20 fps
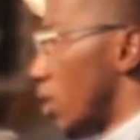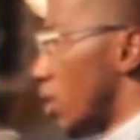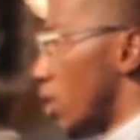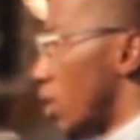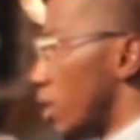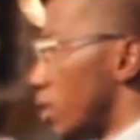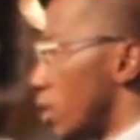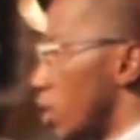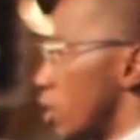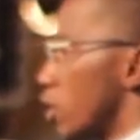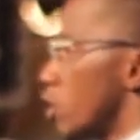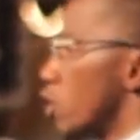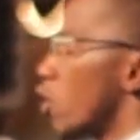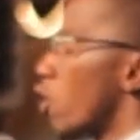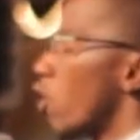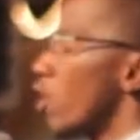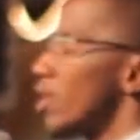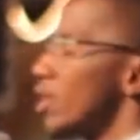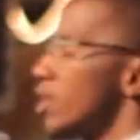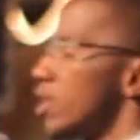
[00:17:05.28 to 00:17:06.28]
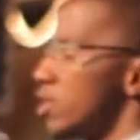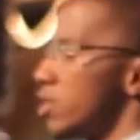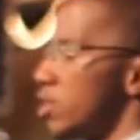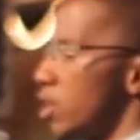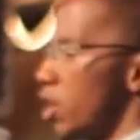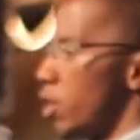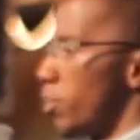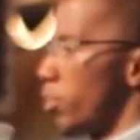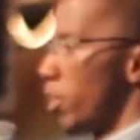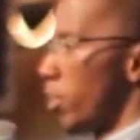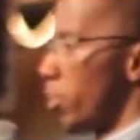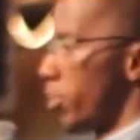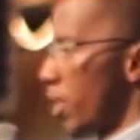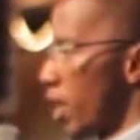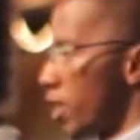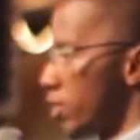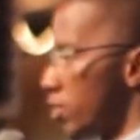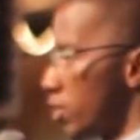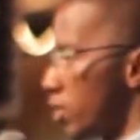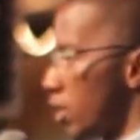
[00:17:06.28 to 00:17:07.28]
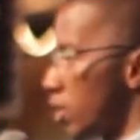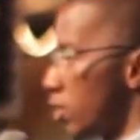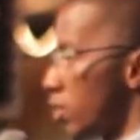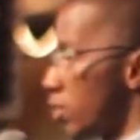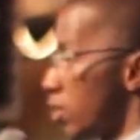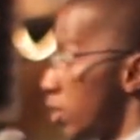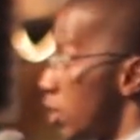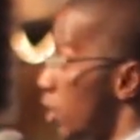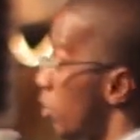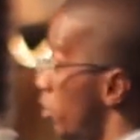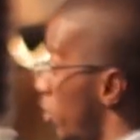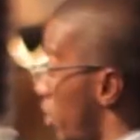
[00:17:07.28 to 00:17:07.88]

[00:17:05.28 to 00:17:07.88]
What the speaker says: Right? You can't necessarily put a price on that. You can